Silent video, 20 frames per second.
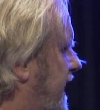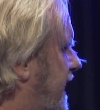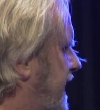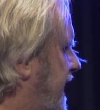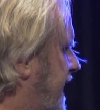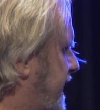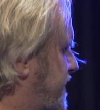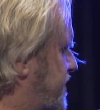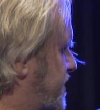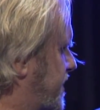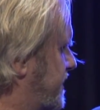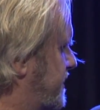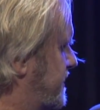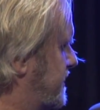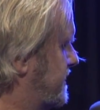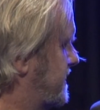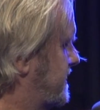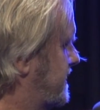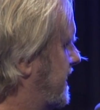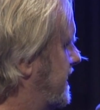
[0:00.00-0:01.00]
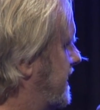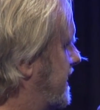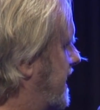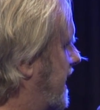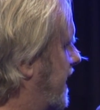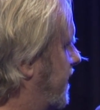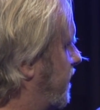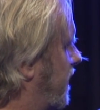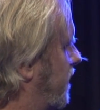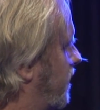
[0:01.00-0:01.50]
connections,
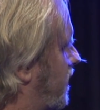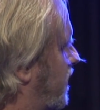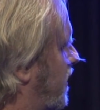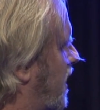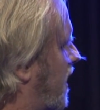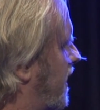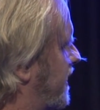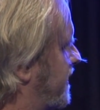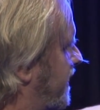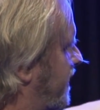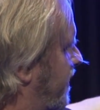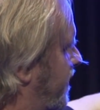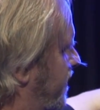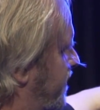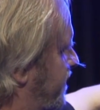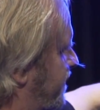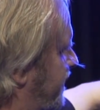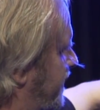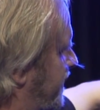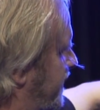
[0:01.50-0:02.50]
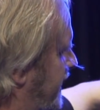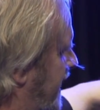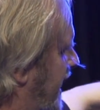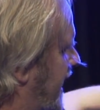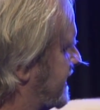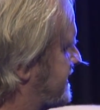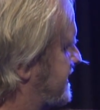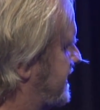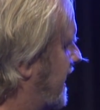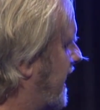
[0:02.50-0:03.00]
and we could either use the
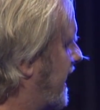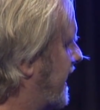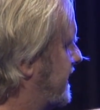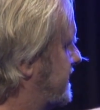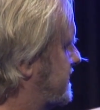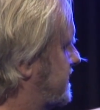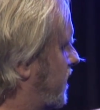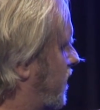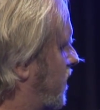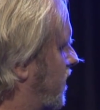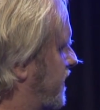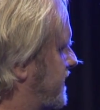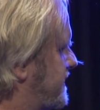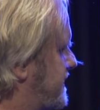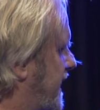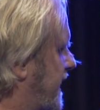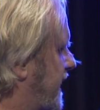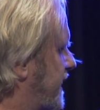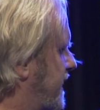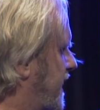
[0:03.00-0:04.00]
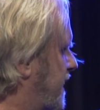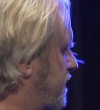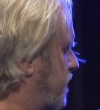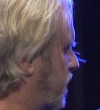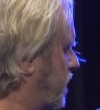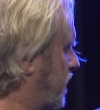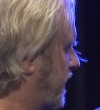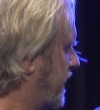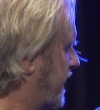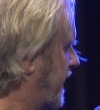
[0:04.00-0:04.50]
RCAs or the second
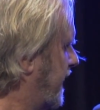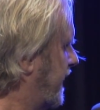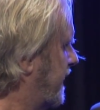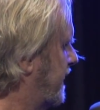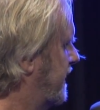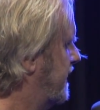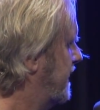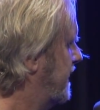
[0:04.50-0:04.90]
input there.